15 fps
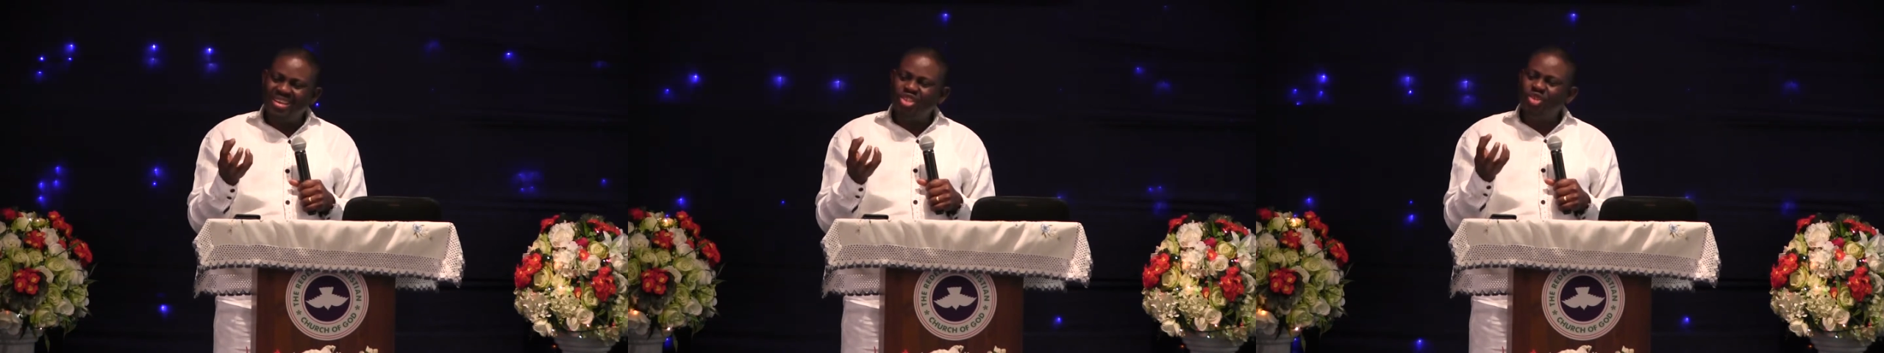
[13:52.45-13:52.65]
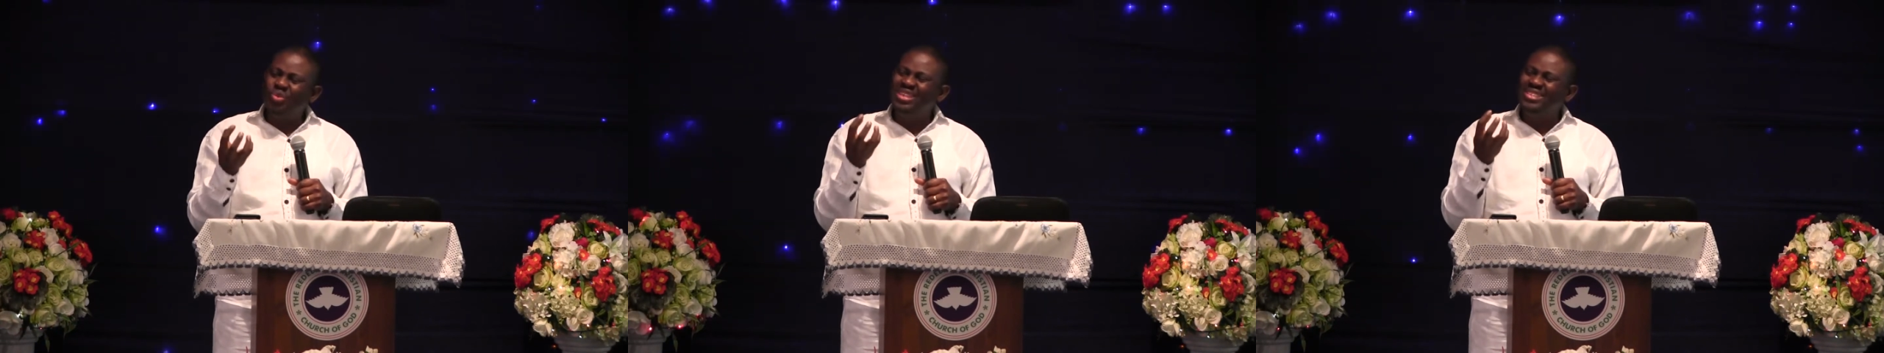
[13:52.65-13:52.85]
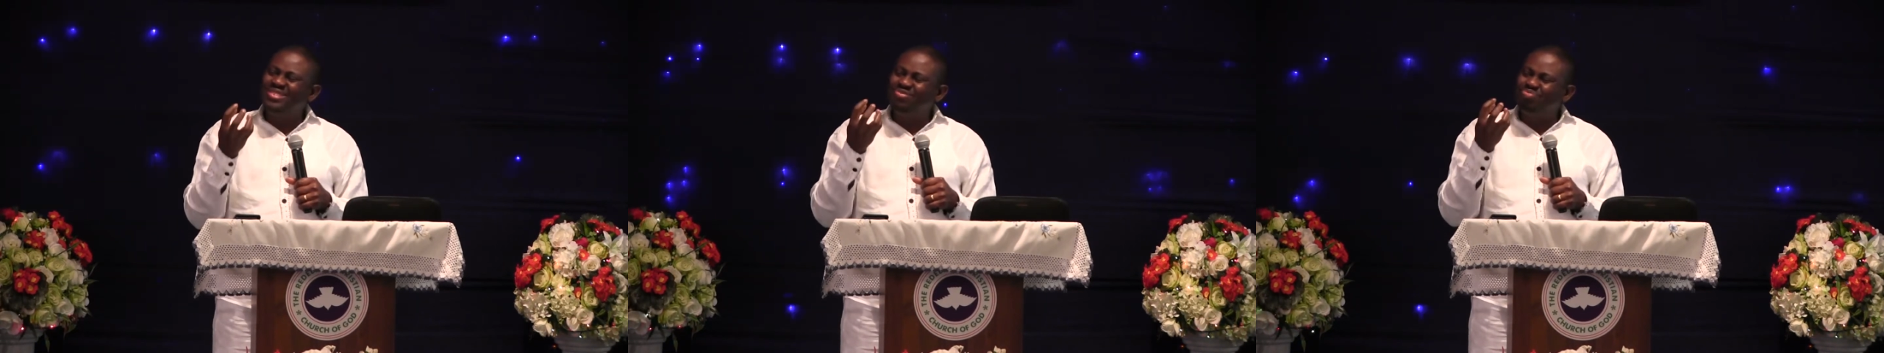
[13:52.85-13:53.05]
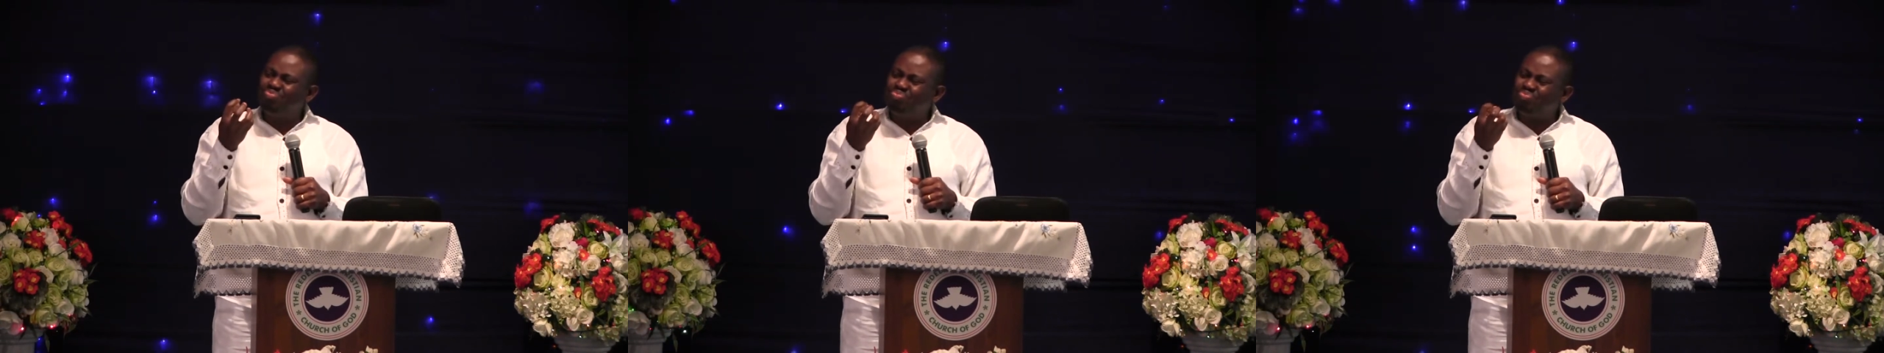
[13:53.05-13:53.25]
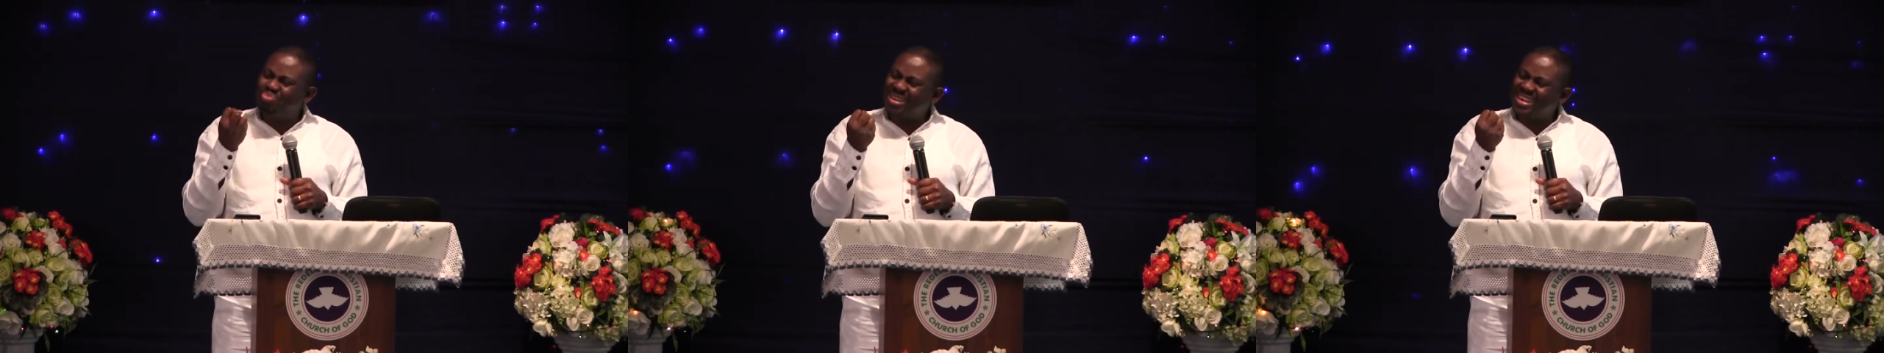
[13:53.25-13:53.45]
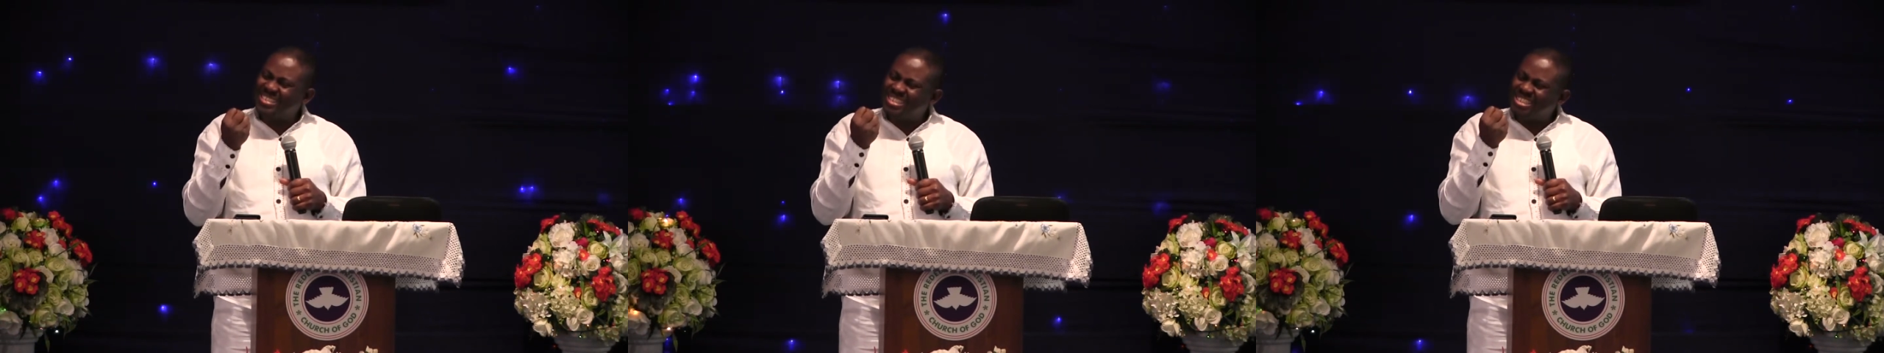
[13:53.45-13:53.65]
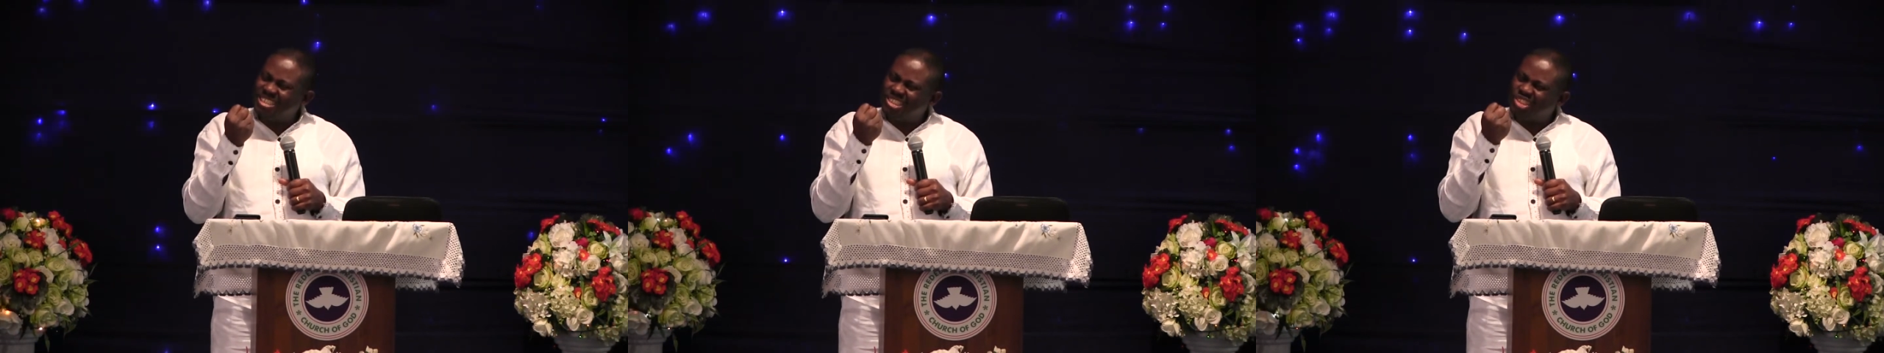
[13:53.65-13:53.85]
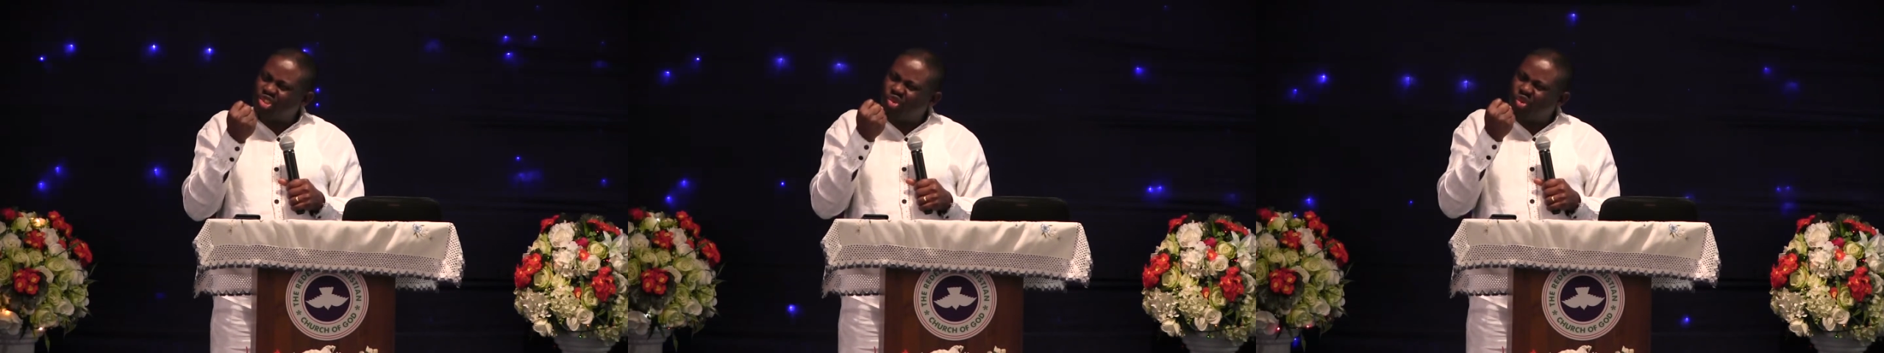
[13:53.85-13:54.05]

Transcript: You will press it,